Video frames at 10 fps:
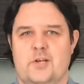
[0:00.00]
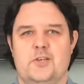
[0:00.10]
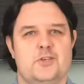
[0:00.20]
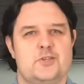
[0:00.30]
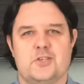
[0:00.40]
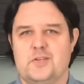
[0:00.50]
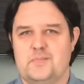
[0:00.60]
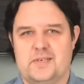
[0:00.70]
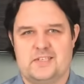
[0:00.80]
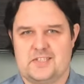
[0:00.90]
You
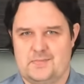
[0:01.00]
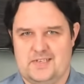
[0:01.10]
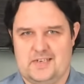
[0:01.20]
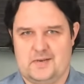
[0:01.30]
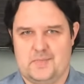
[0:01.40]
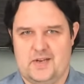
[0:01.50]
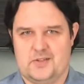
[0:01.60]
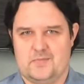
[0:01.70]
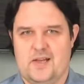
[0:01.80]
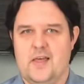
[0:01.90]
shouldn't be intimidated by
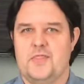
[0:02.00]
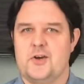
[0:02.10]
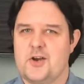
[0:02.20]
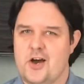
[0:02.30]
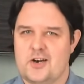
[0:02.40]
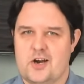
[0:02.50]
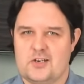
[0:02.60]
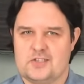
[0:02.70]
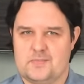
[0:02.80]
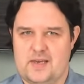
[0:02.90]
them. They're not
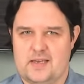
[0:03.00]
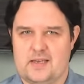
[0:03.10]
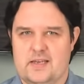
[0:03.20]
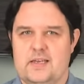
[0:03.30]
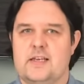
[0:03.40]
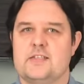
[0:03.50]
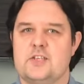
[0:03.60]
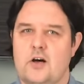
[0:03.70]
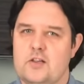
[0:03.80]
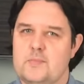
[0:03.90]
hard to make. It's
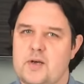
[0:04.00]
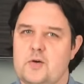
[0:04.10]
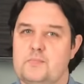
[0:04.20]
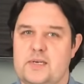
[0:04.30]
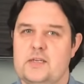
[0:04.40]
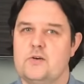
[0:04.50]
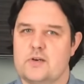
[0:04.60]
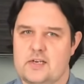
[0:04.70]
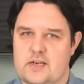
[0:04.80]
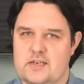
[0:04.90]
all about being
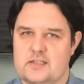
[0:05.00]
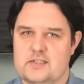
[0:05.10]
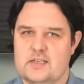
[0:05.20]
organized